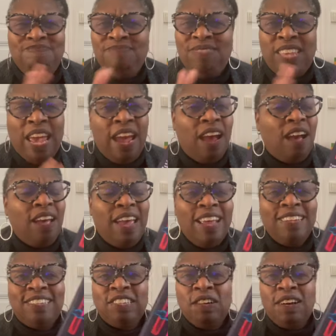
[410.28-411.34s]
Yeah.
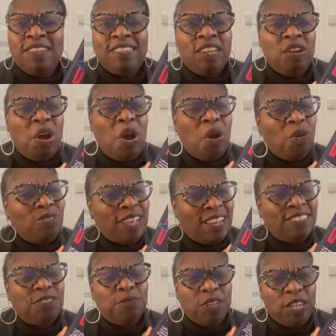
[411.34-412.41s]
And so I said, oh,
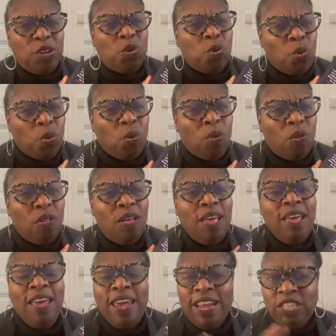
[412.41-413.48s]
that's really cool.
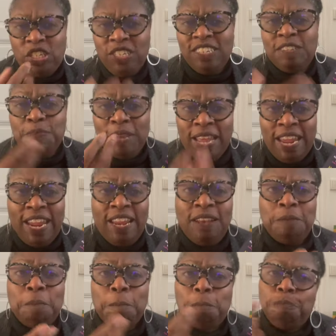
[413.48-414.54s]
And she
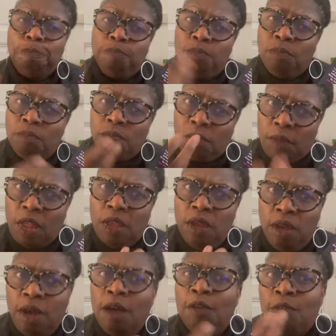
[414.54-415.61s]
explained
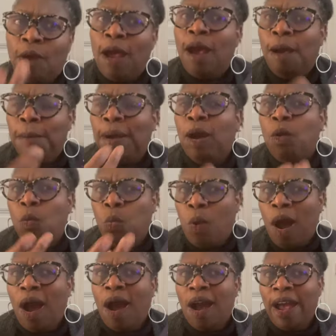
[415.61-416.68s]
about
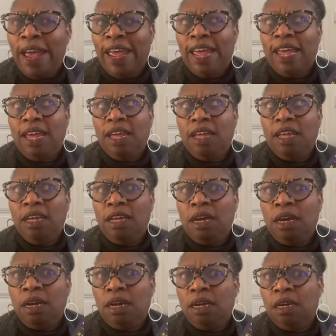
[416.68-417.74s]
why
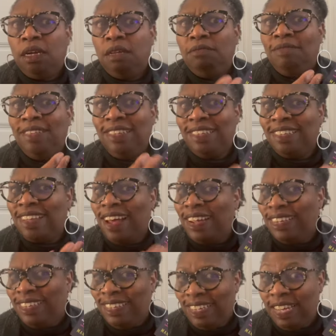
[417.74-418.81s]
this
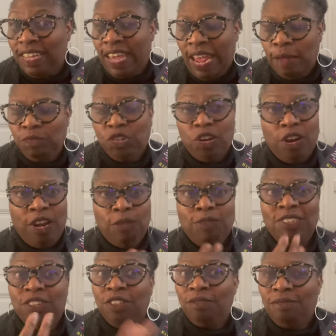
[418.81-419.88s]
idea came to her. It
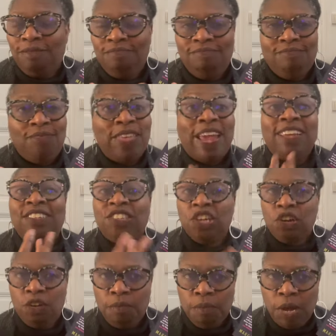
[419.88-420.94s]
was thanks to
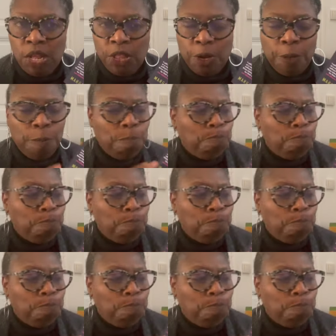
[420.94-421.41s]
her mother.